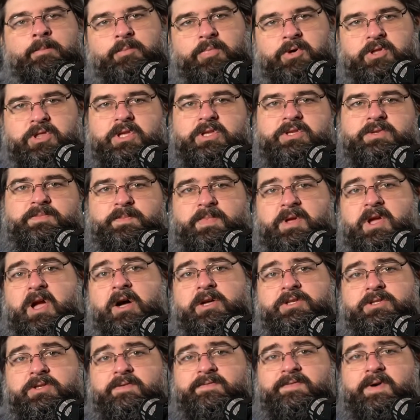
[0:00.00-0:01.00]
But
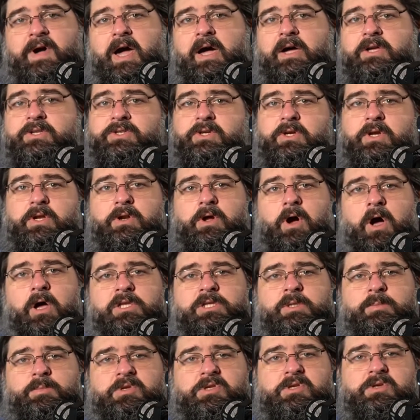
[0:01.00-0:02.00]
because they're files, it can
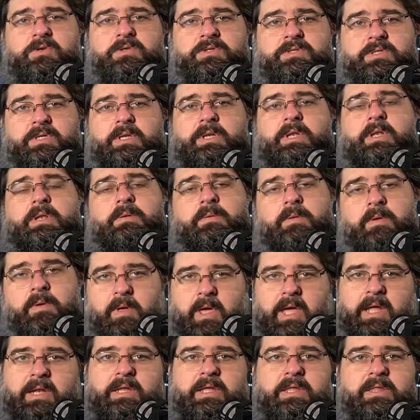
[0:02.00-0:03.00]
also be used in
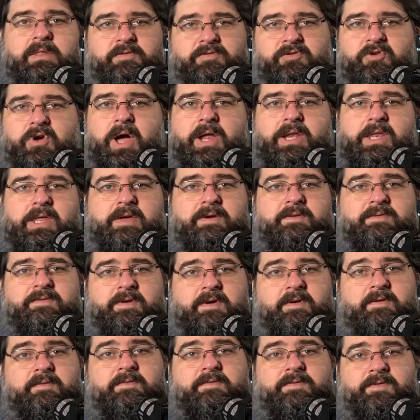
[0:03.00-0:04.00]
the variety
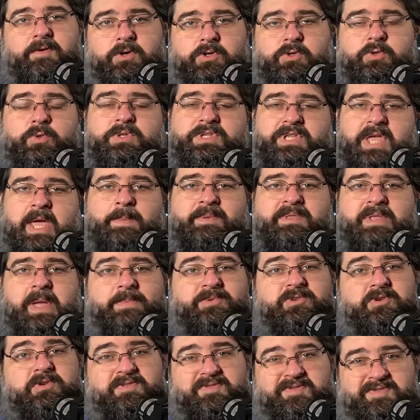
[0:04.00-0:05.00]
of virtual
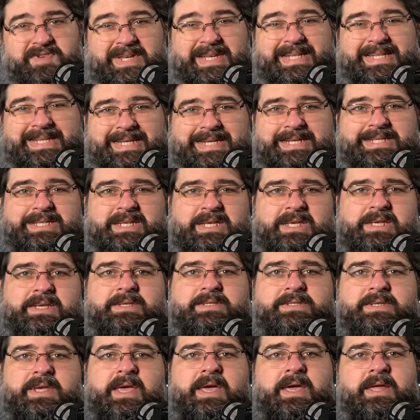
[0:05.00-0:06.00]
tabletops or
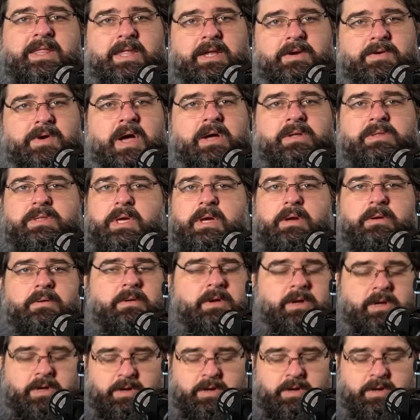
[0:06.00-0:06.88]
VTTs that are out there.